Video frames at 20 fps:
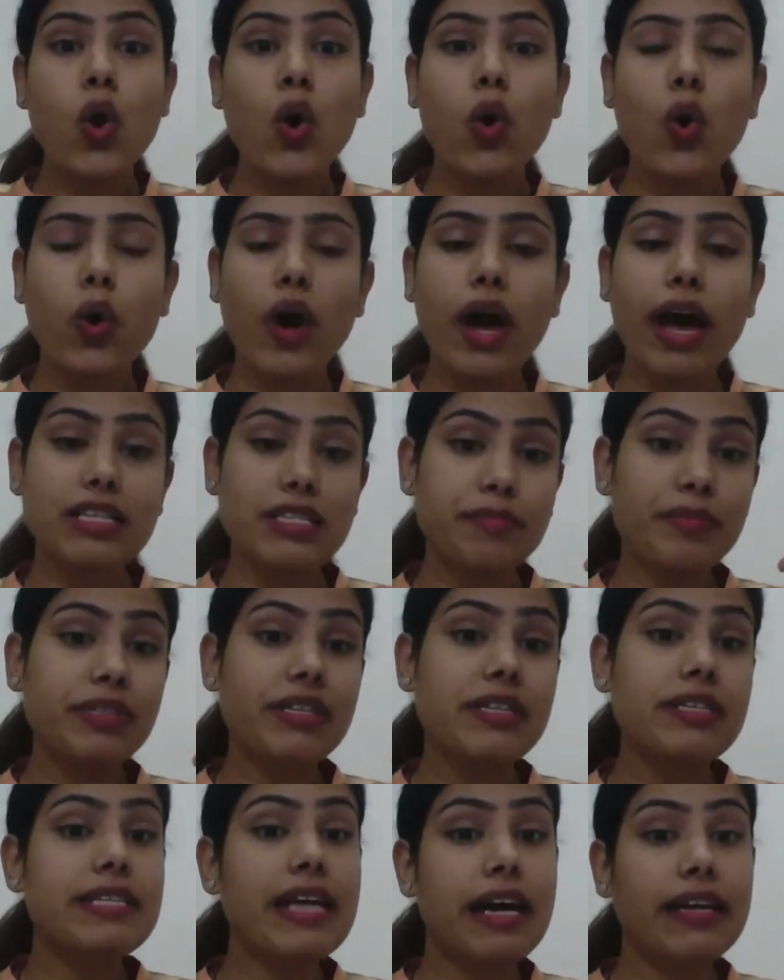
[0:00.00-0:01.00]
or as per
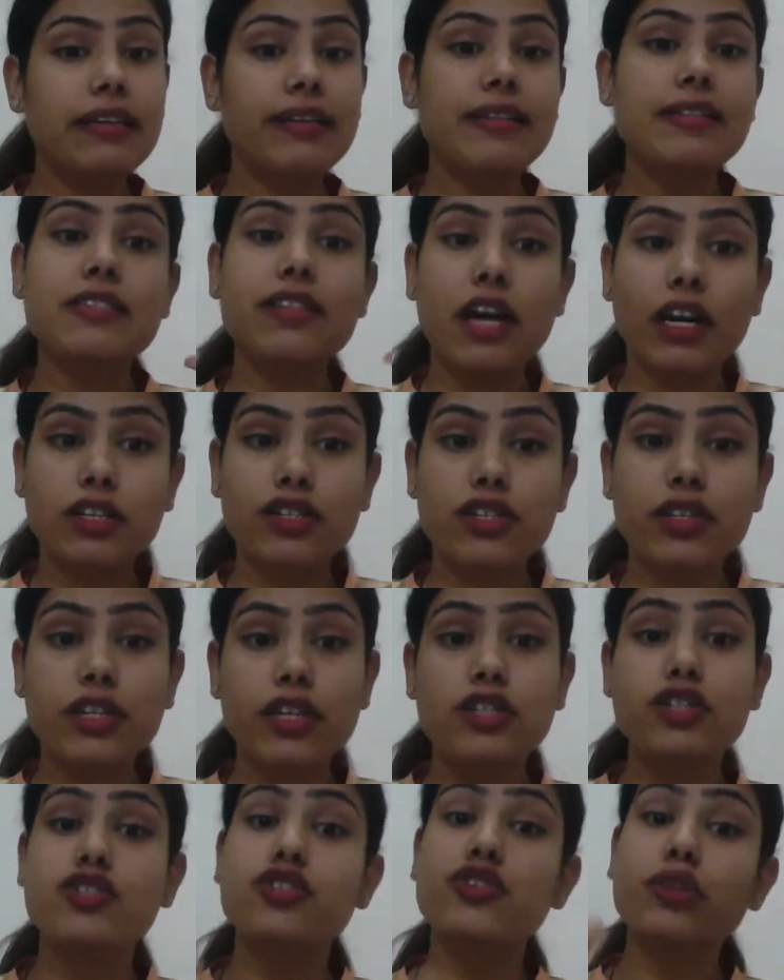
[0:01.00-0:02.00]
the standard structure
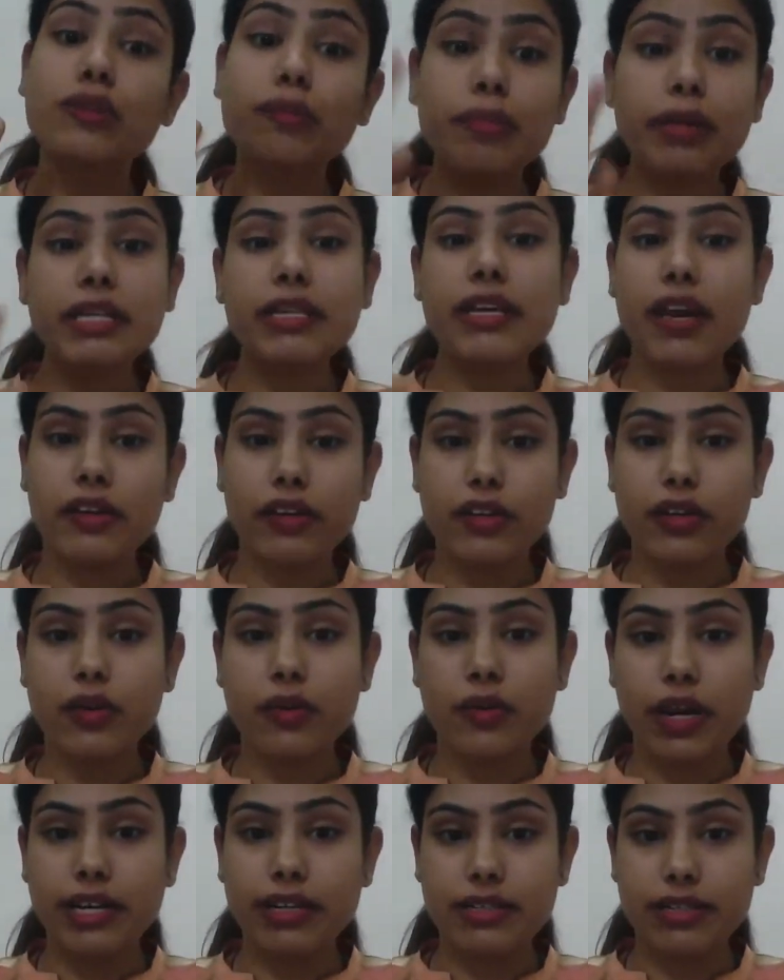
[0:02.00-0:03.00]
that should be there in
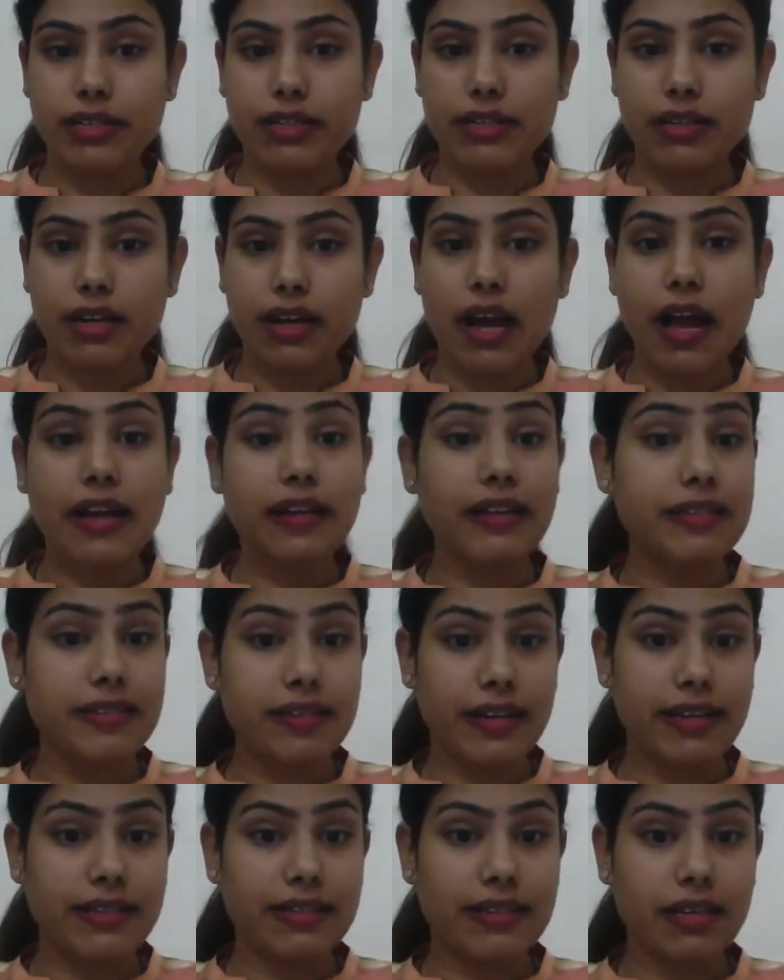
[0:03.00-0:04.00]
your writing,
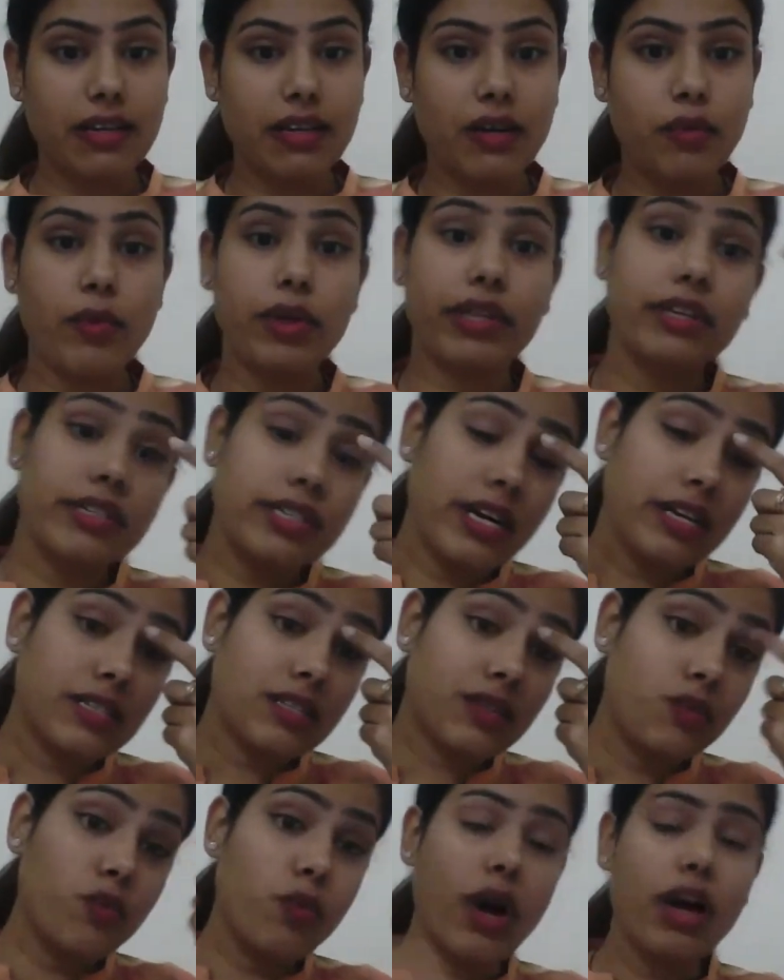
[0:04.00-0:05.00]
IELTS writing, whether
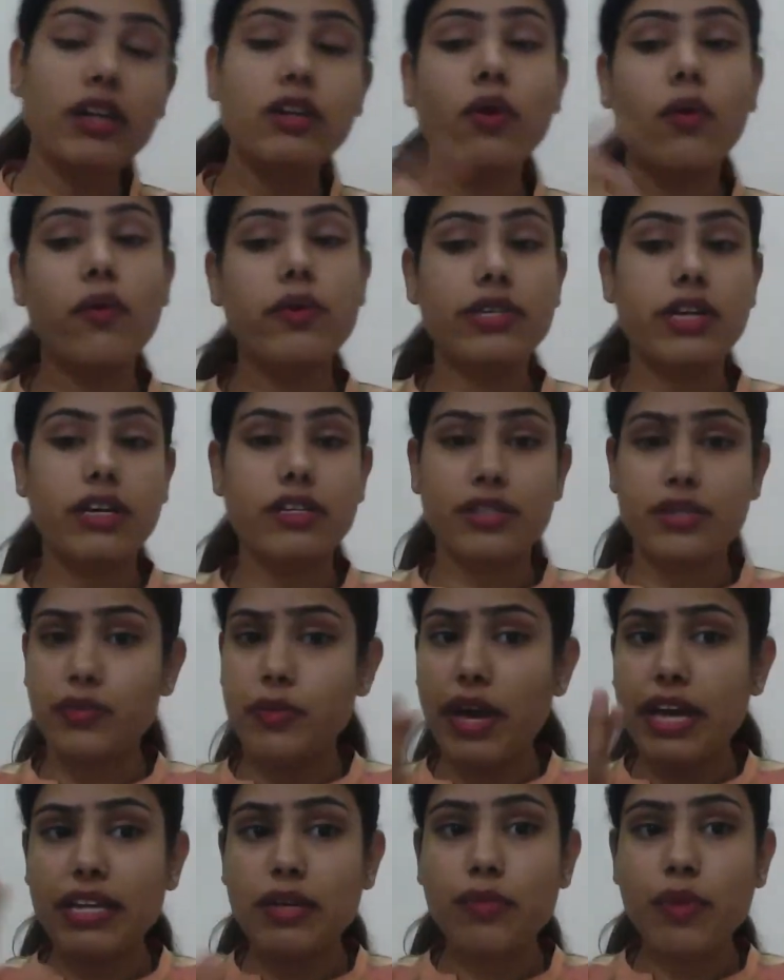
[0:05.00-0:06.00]
task one or task
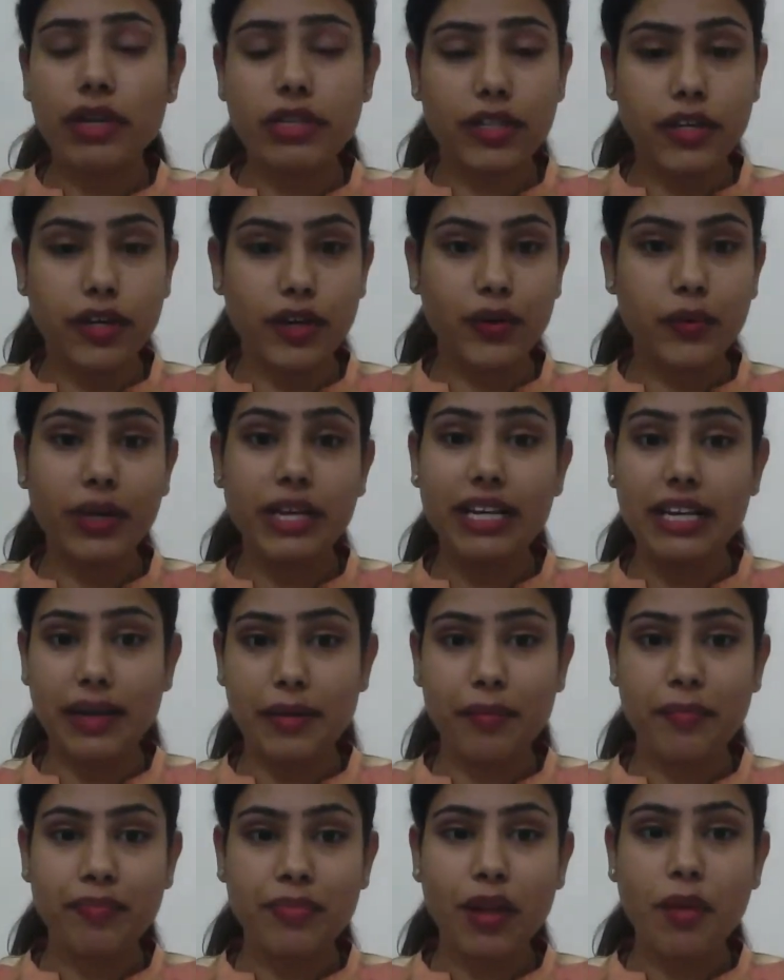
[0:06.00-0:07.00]
two? Anyone here?
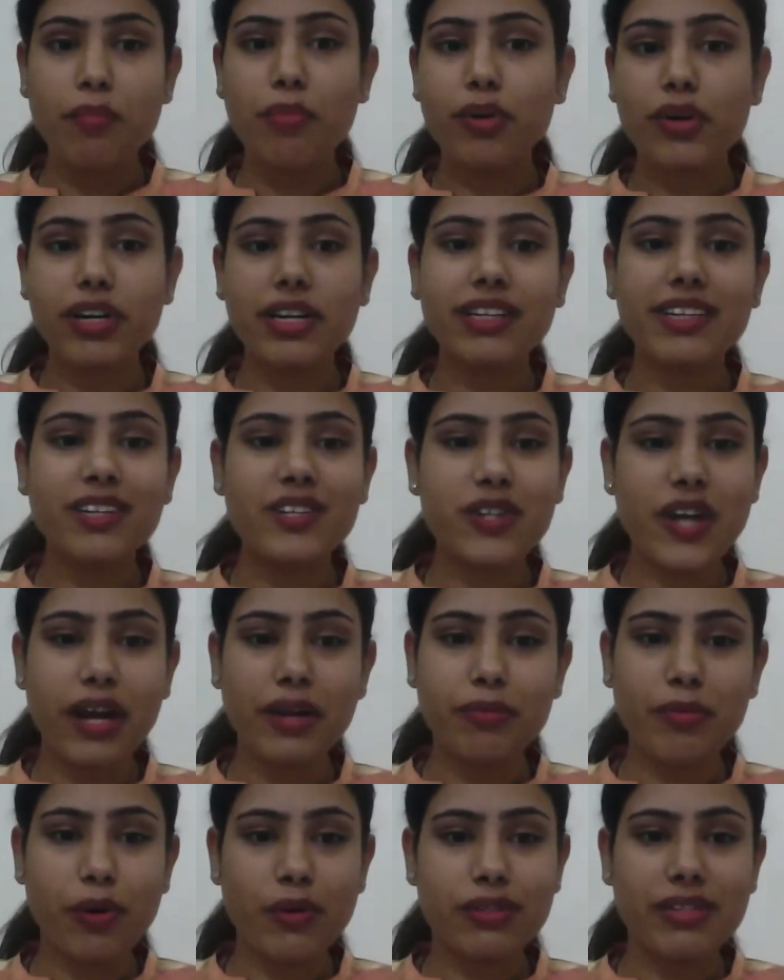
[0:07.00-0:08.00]
Quickly put it in the
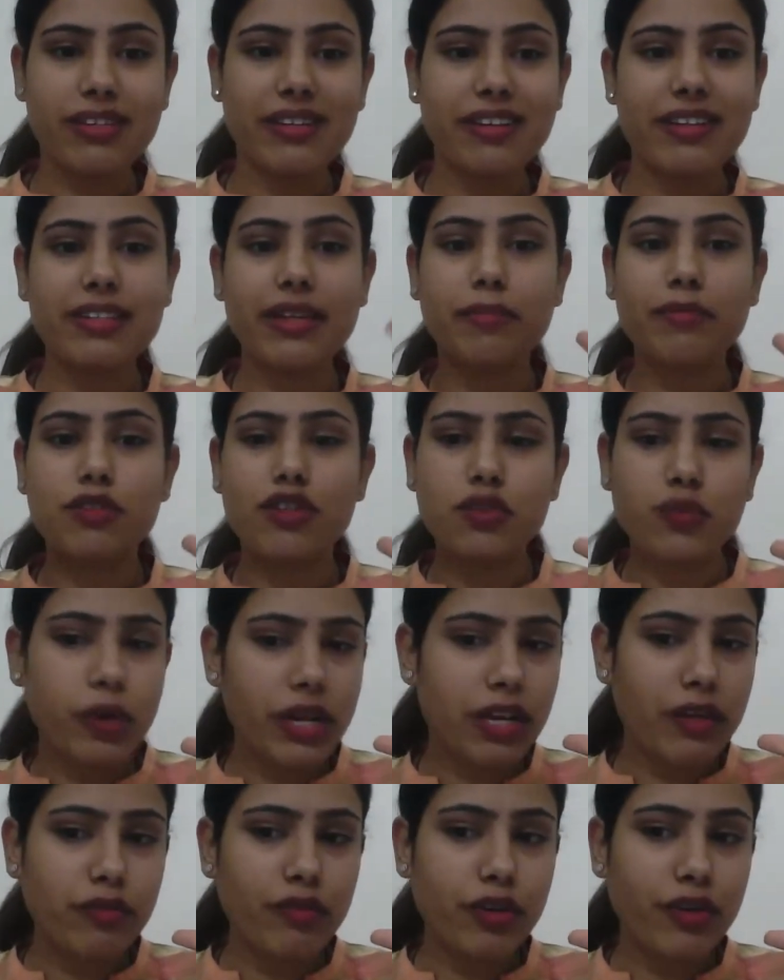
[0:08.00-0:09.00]
chat box, learners. I'm just
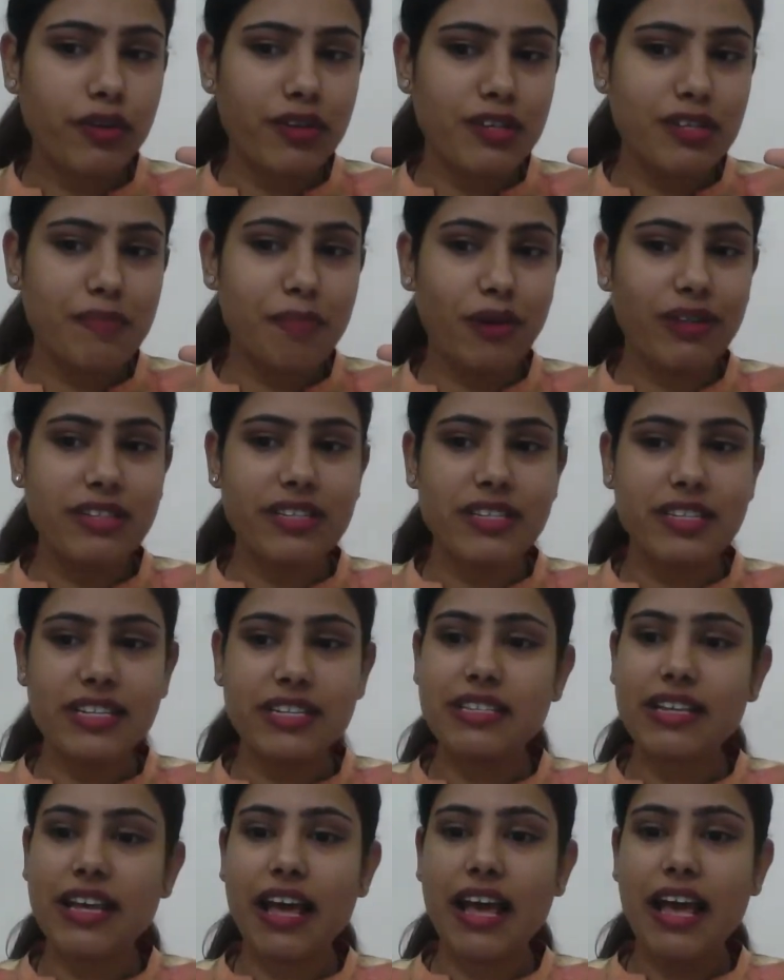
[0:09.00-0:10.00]
waiting for your
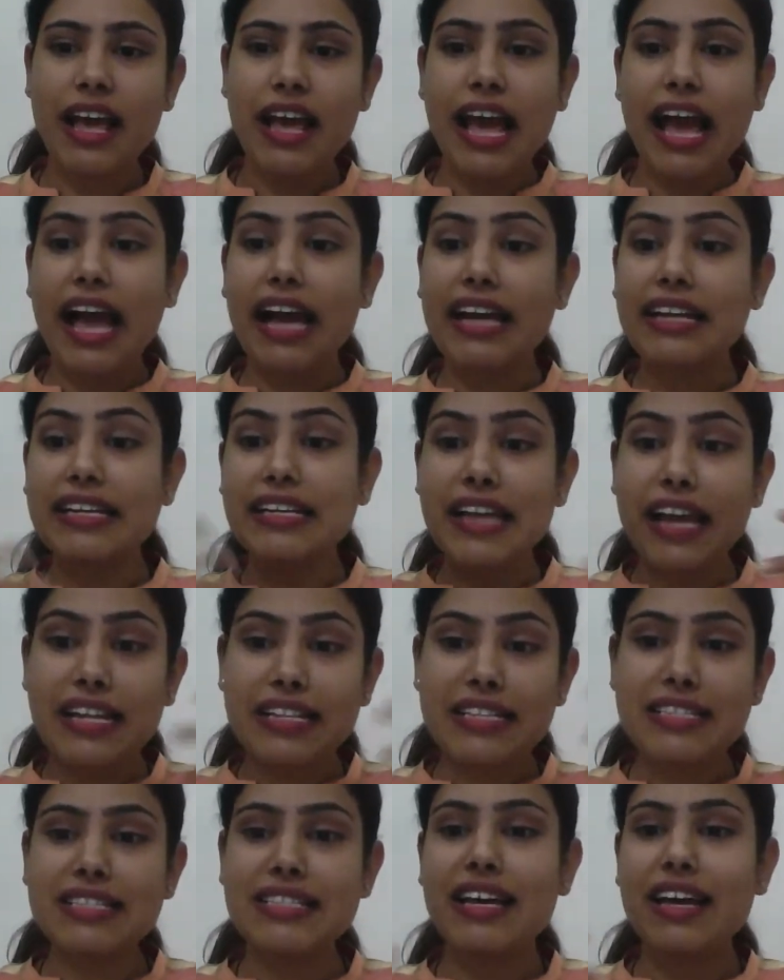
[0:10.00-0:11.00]
responses, and
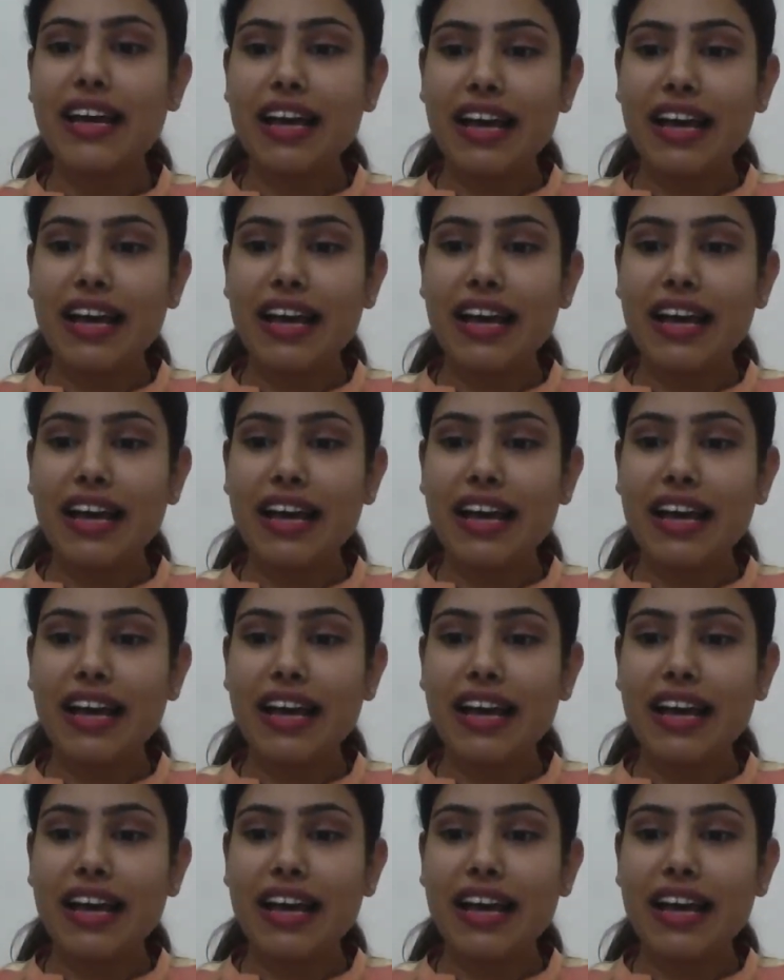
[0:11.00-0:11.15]
let's